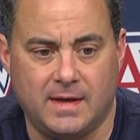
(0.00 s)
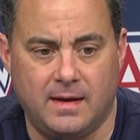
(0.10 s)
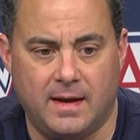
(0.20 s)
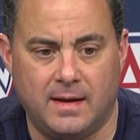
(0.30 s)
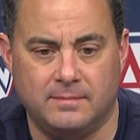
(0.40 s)

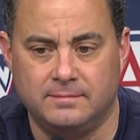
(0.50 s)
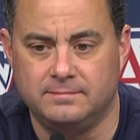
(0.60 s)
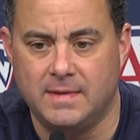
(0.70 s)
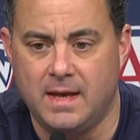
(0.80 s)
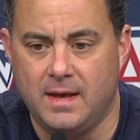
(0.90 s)
Um,
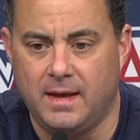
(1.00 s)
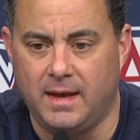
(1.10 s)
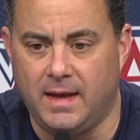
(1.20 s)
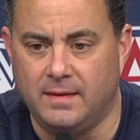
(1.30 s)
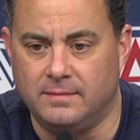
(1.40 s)

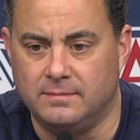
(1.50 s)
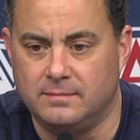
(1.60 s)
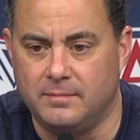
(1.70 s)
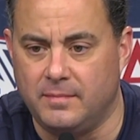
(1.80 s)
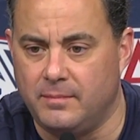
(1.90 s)
in
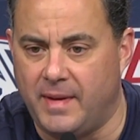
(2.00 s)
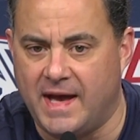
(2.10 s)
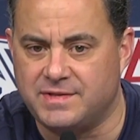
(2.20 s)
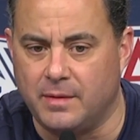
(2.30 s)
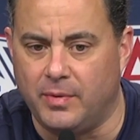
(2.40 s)

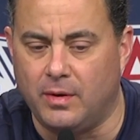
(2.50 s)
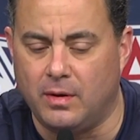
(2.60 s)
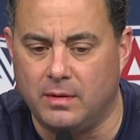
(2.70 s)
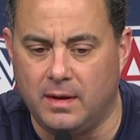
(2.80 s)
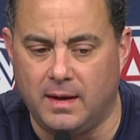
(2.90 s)

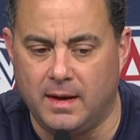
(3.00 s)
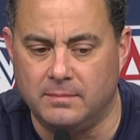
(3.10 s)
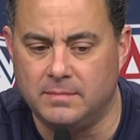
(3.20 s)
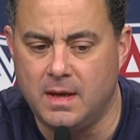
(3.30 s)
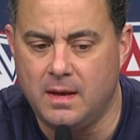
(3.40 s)
basketball, um,